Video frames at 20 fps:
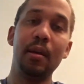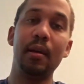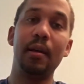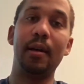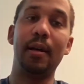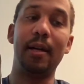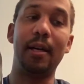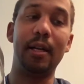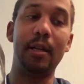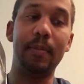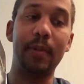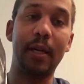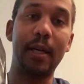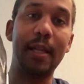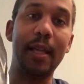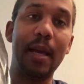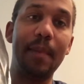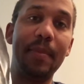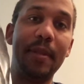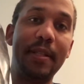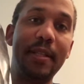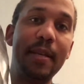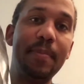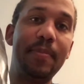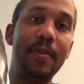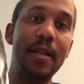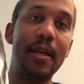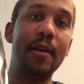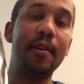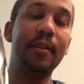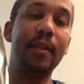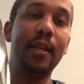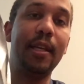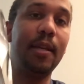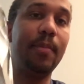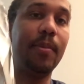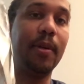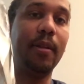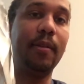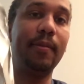Clamp the tip down to
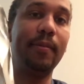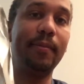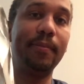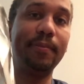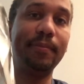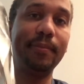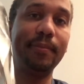keep it